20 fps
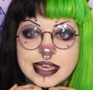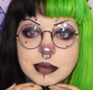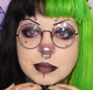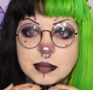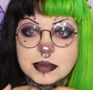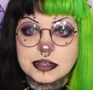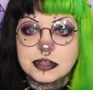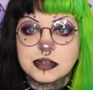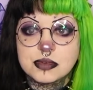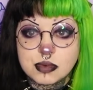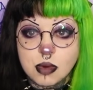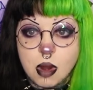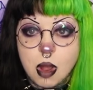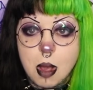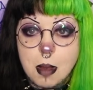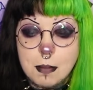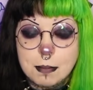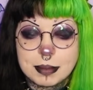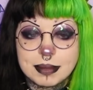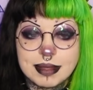it would
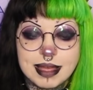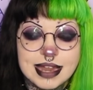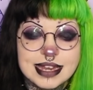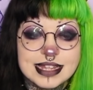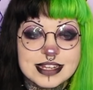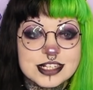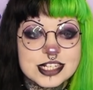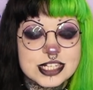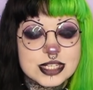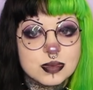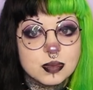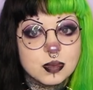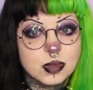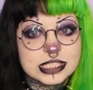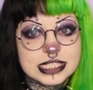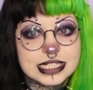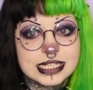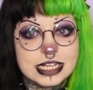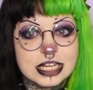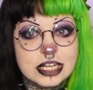drop and it just
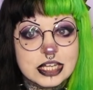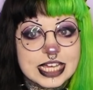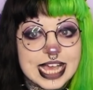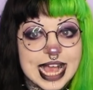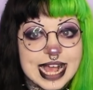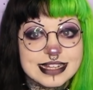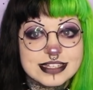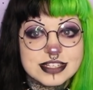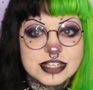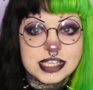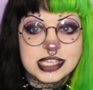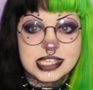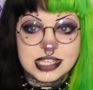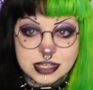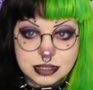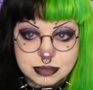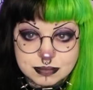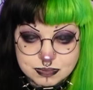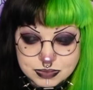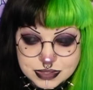wouldn't look as
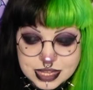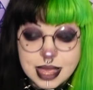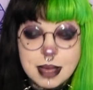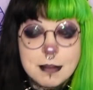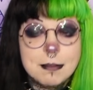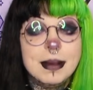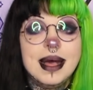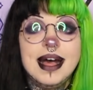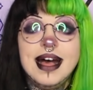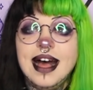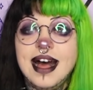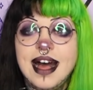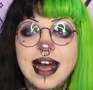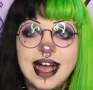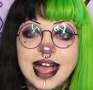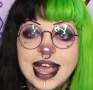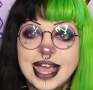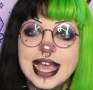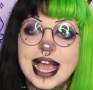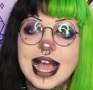cute. But
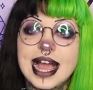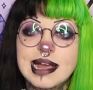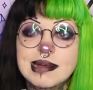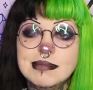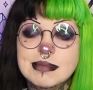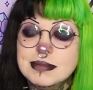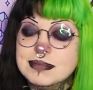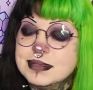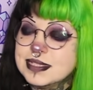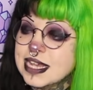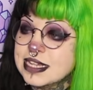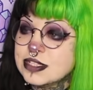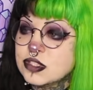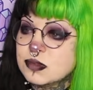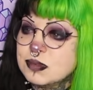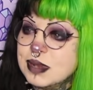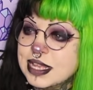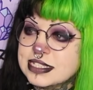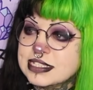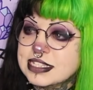I am obsessed
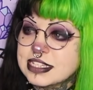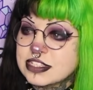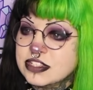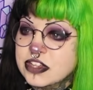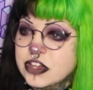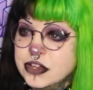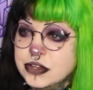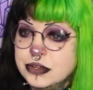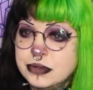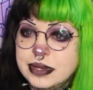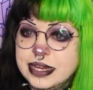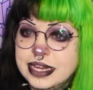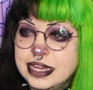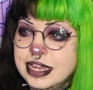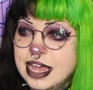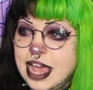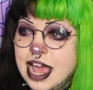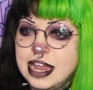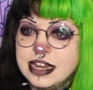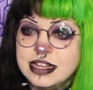with plastic
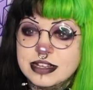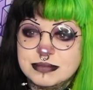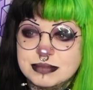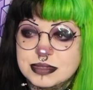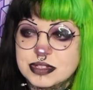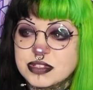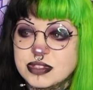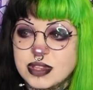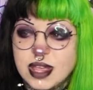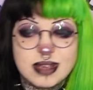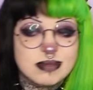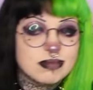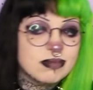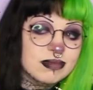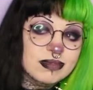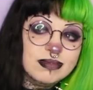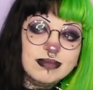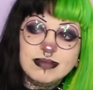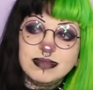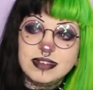surgery, and I'm just like,
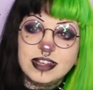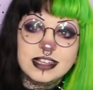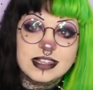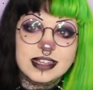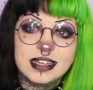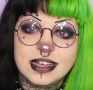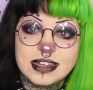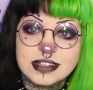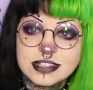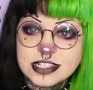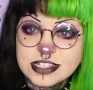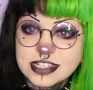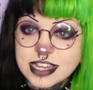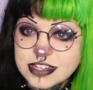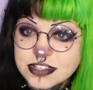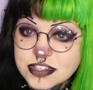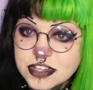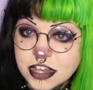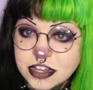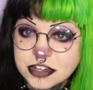fuck it, I'll just
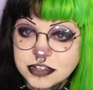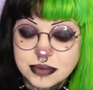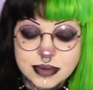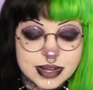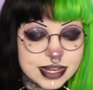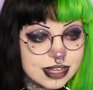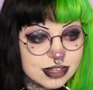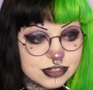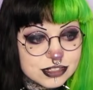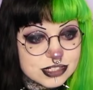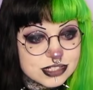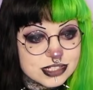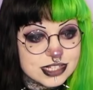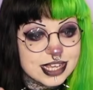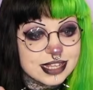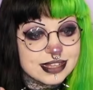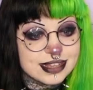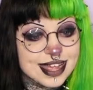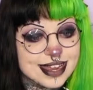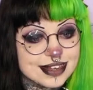get surgery, I'll just
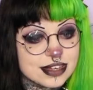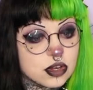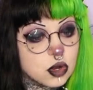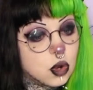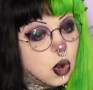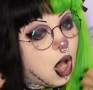get that,